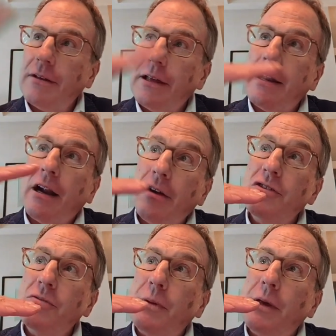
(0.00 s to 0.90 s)
in our
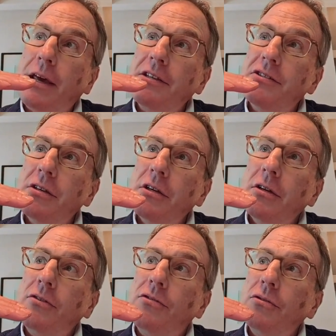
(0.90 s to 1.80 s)
space,
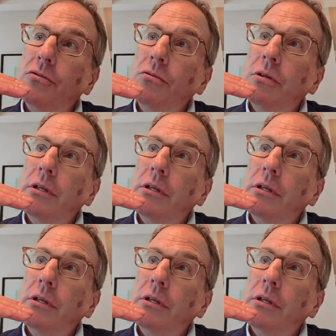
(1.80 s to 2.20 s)
to